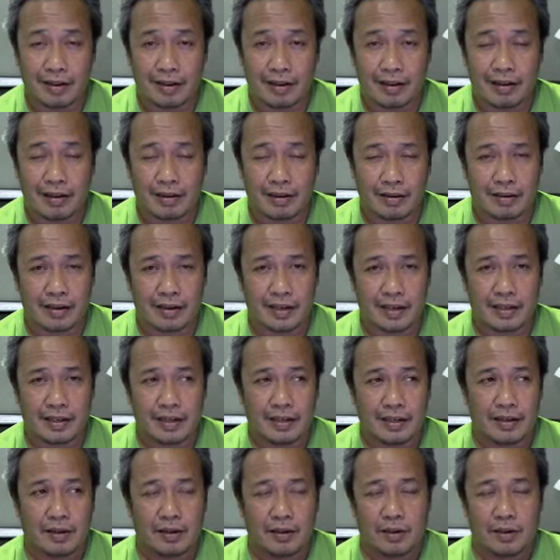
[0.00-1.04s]
all right?
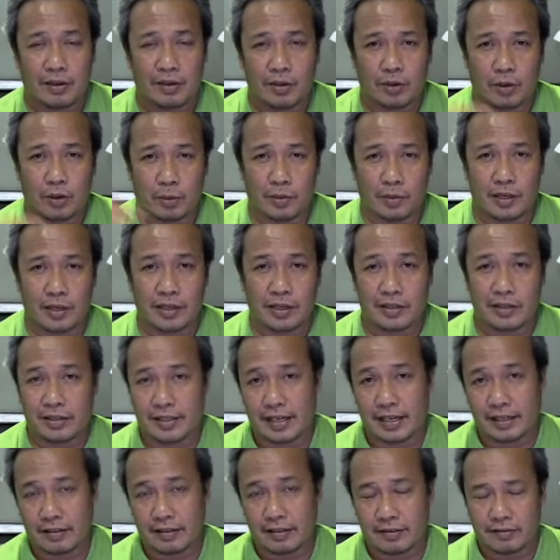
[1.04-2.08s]
Dominant,
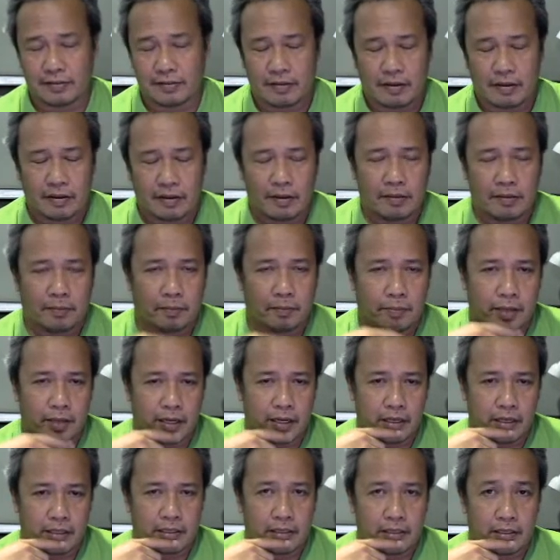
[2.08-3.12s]
recessive.
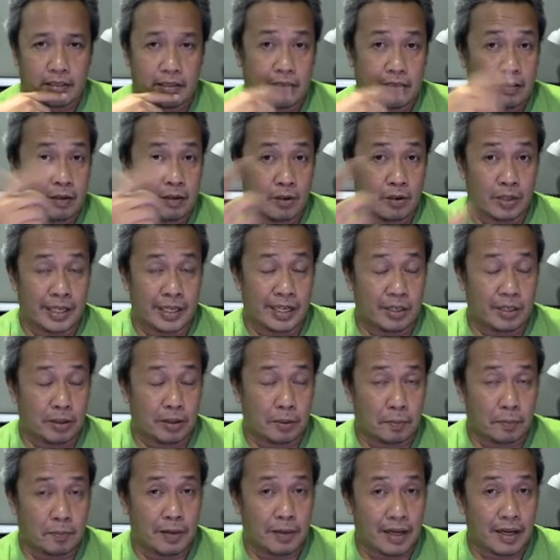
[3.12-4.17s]
But look at your
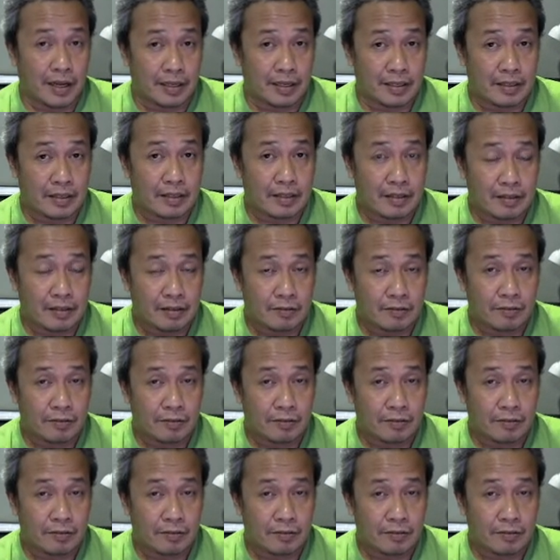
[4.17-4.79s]
blood, for